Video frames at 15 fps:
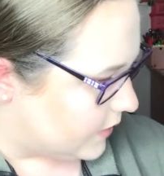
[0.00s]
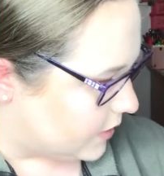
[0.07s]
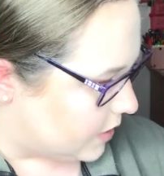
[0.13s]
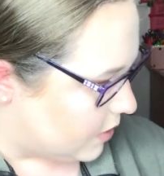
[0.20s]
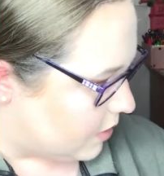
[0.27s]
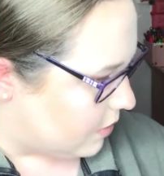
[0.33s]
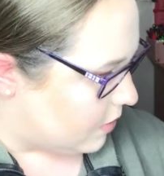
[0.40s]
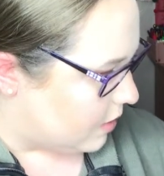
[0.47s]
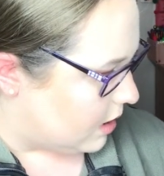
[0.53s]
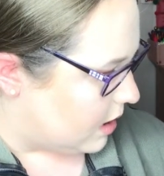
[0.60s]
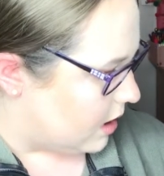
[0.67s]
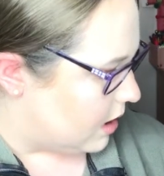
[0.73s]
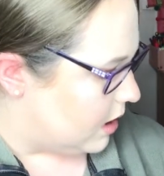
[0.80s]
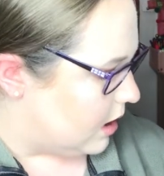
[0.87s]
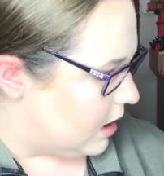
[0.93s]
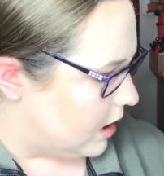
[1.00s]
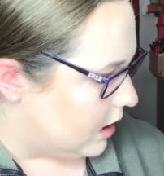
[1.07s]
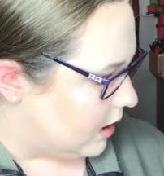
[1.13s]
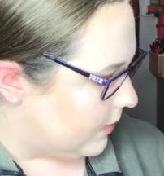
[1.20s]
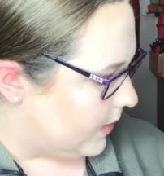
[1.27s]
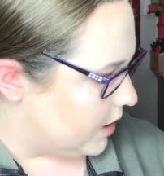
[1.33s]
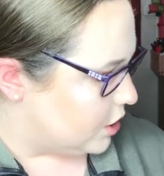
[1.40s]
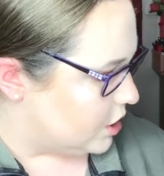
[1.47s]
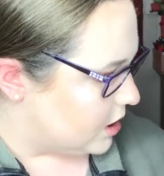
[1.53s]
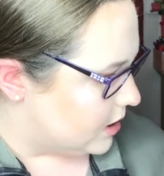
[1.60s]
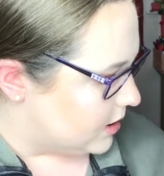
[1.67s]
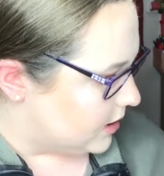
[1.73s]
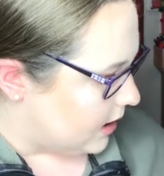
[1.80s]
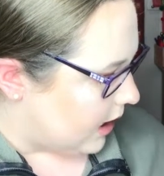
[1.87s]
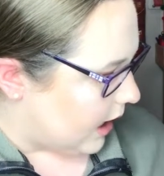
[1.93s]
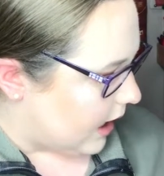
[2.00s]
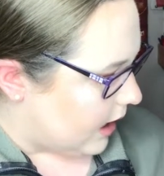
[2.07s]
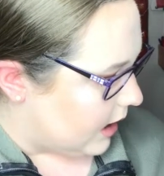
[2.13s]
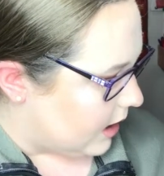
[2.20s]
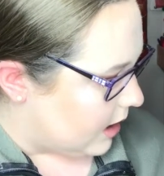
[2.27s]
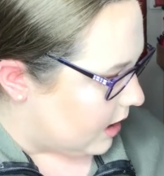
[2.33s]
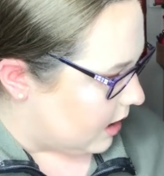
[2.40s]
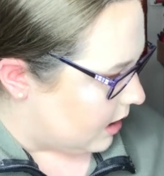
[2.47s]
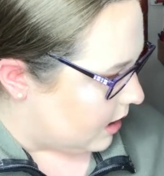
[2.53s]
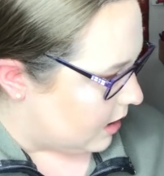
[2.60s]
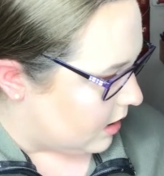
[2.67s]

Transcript: So let me just like